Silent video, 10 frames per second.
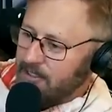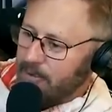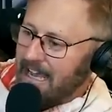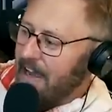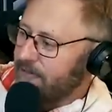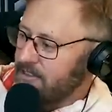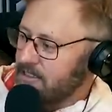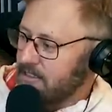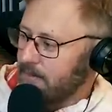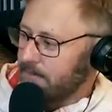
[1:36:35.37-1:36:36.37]
you have
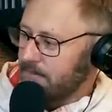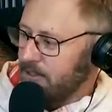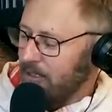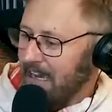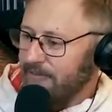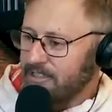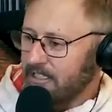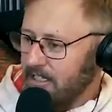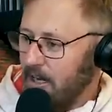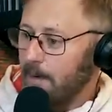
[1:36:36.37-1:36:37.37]
to
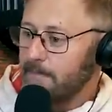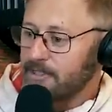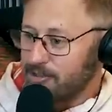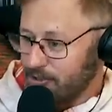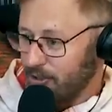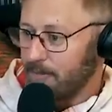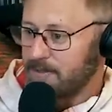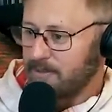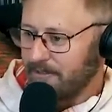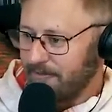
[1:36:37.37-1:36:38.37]
come to
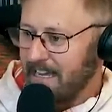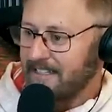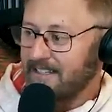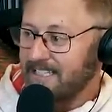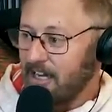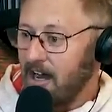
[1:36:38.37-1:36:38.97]
terms with the fact that the